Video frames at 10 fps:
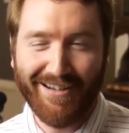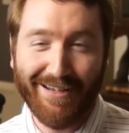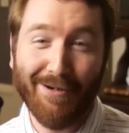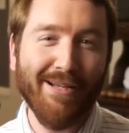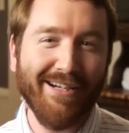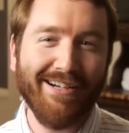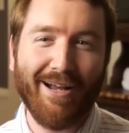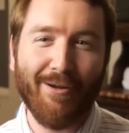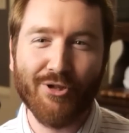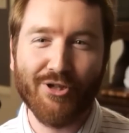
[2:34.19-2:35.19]
In a minute,
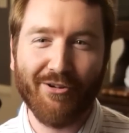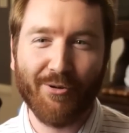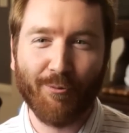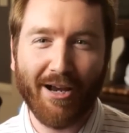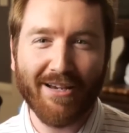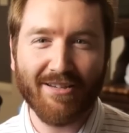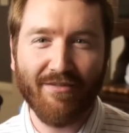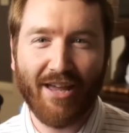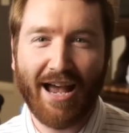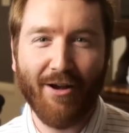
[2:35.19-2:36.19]
I will share the rest
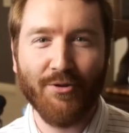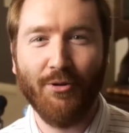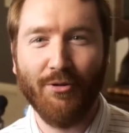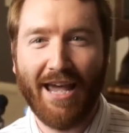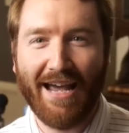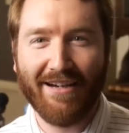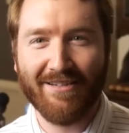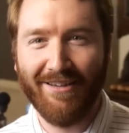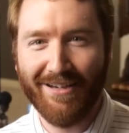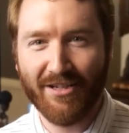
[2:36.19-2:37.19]
of the household
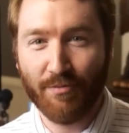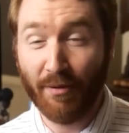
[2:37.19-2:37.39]
hacks list,